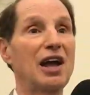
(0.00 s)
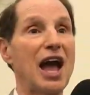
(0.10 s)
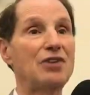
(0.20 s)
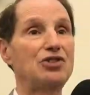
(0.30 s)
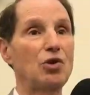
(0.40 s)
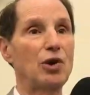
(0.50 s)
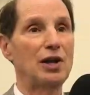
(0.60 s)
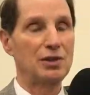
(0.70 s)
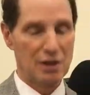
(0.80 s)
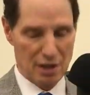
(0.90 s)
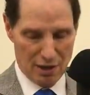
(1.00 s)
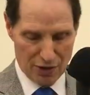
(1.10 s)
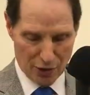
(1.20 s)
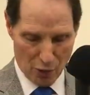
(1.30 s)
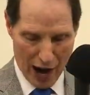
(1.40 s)
and doing
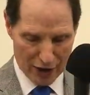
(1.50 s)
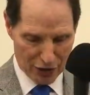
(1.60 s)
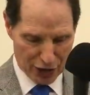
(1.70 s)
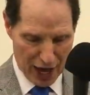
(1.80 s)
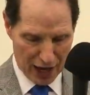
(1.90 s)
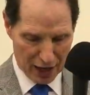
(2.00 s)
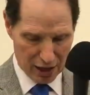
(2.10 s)
the right thing.